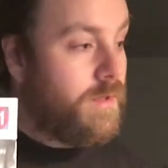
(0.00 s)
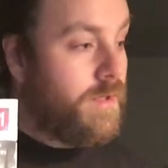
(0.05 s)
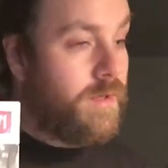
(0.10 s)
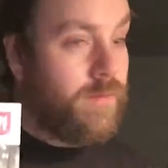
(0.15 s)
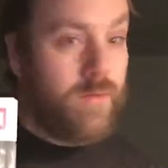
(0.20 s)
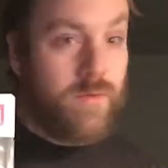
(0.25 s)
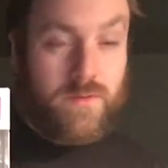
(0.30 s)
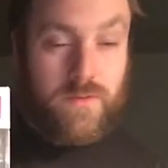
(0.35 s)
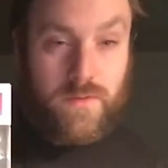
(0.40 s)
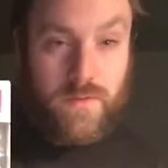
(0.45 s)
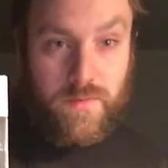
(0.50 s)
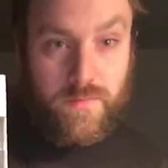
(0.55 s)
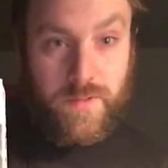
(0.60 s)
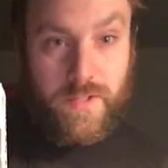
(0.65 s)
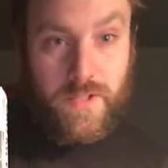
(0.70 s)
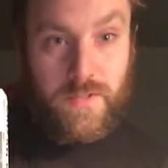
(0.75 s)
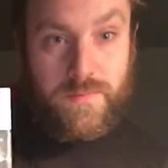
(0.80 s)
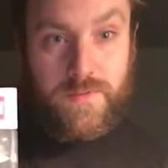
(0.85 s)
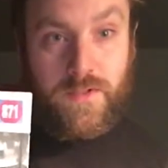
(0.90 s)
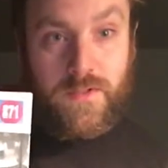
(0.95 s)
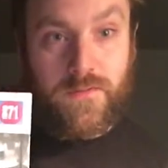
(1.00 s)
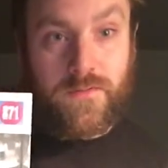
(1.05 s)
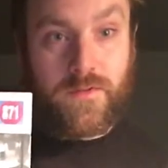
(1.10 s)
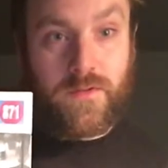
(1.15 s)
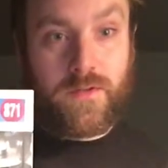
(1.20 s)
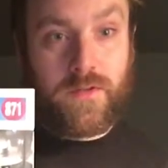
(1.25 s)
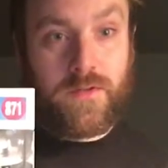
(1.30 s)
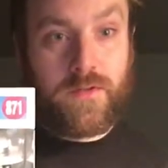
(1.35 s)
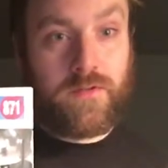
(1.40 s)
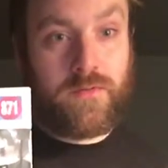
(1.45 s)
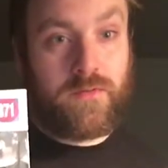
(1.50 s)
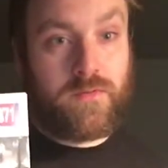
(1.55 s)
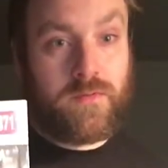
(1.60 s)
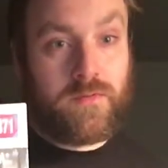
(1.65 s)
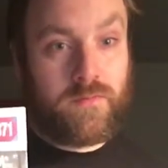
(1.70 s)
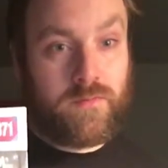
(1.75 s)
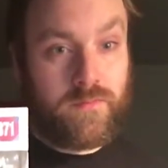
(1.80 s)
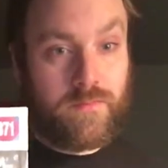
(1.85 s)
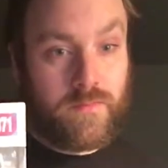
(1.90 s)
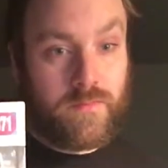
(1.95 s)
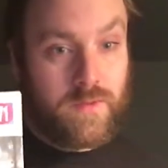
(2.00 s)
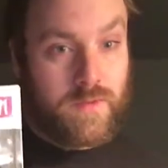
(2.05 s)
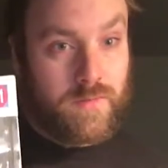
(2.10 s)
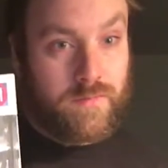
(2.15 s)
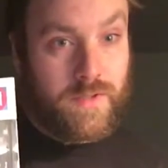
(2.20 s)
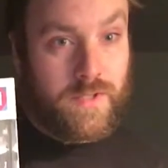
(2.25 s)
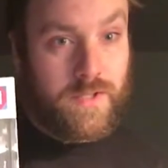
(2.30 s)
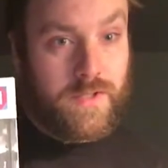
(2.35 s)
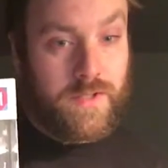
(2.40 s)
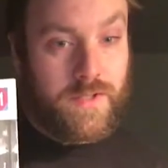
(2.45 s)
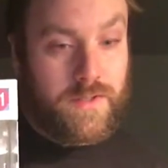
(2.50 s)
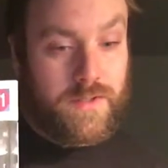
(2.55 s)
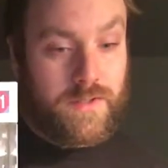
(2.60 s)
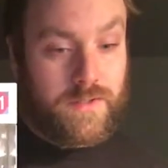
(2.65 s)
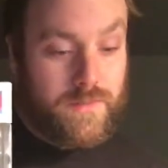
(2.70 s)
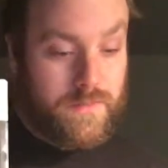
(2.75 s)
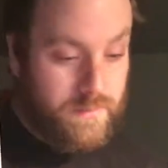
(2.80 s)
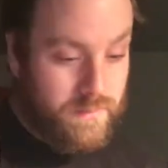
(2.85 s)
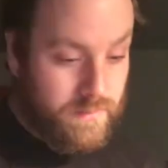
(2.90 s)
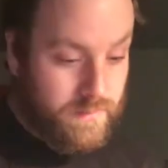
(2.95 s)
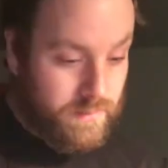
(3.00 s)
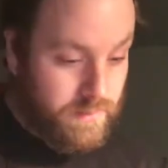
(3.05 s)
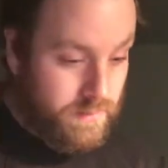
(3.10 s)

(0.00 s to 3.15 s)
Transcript: yeah, most of the pops have uh, black eyes.